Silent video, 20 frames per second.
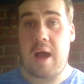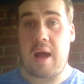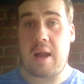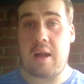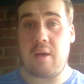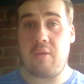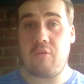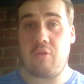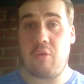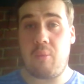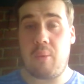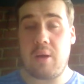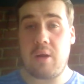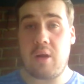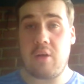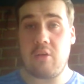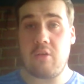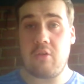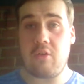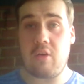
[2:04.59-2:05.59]
And then for my
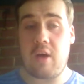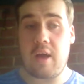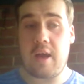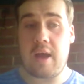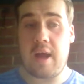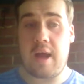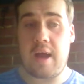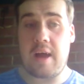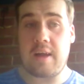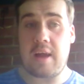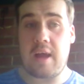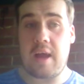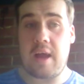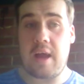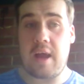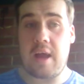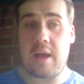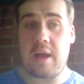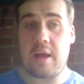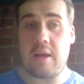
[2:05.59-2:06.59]
lunch, I had
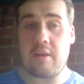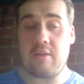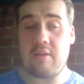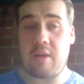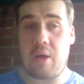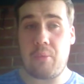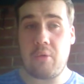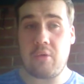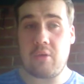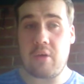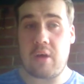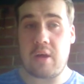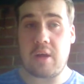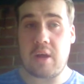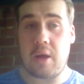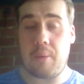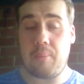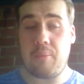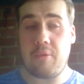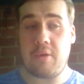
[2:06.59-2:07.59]
a sandwich and
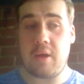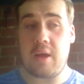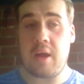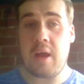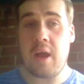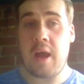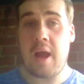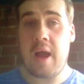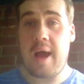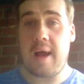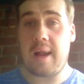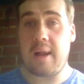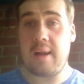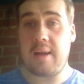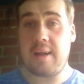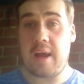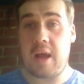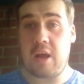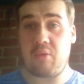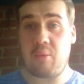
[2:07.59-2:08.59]
a cup of tea, and
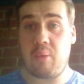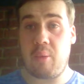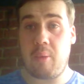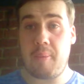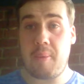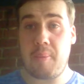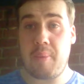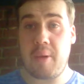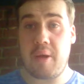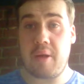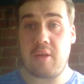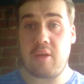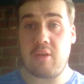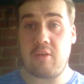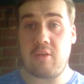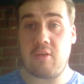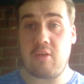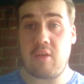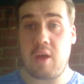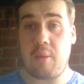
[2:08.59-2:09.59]
then texted my mum a bit
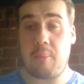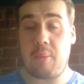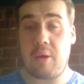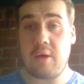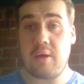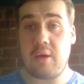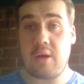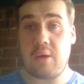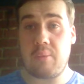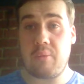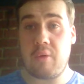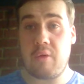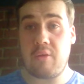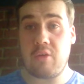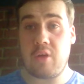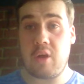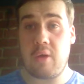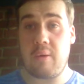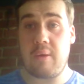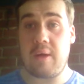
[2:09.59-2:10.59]
just to see how my younger
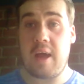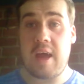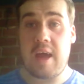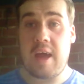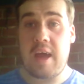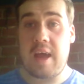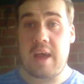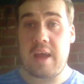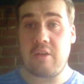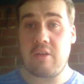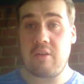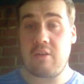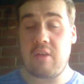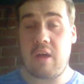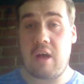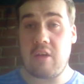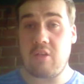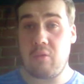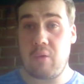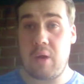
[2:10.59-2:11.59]
brother's doing. He
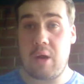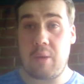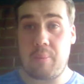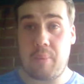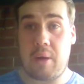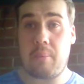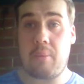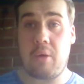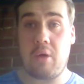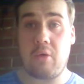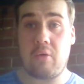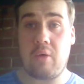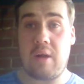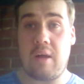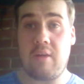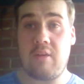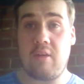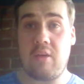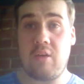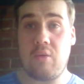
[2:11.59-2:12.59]
just has a really bad
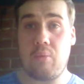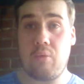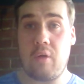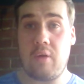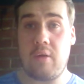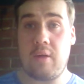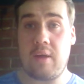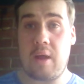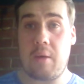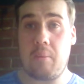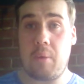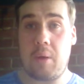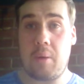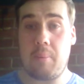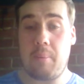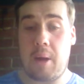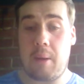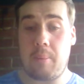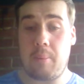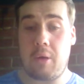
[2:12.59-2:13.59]
migraine, as he's prone to getting
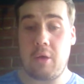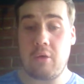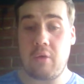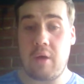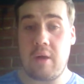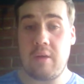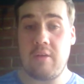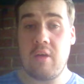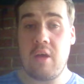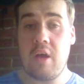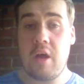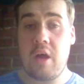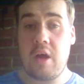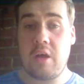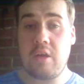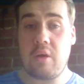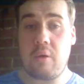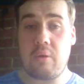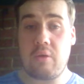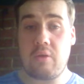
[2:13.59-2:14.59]
really bad migraines.
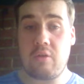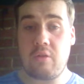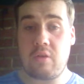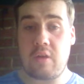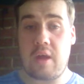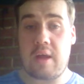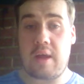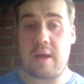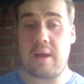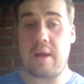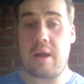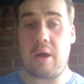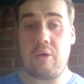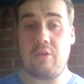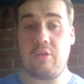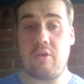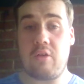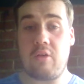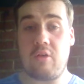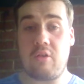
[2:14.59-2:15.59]
So he's sick, and
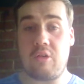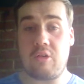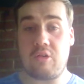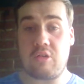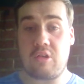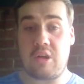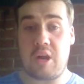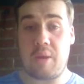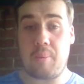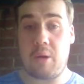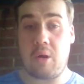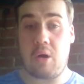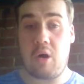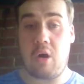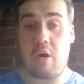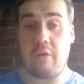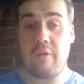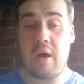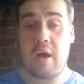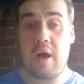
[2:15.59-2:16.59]
now he's just sleeping
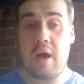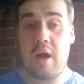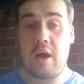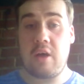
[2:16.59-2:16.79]
off.